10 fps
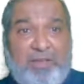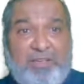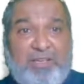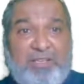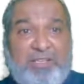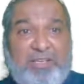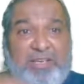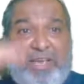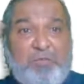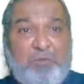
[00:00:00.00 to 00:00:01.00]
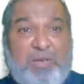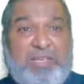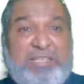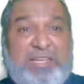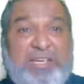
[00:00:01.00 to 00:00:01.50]
The next one
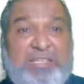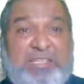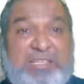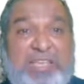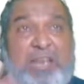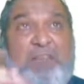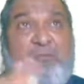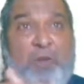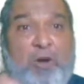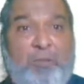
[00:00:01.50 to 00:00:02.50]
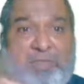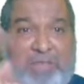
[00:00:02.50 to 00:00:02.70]
is synform.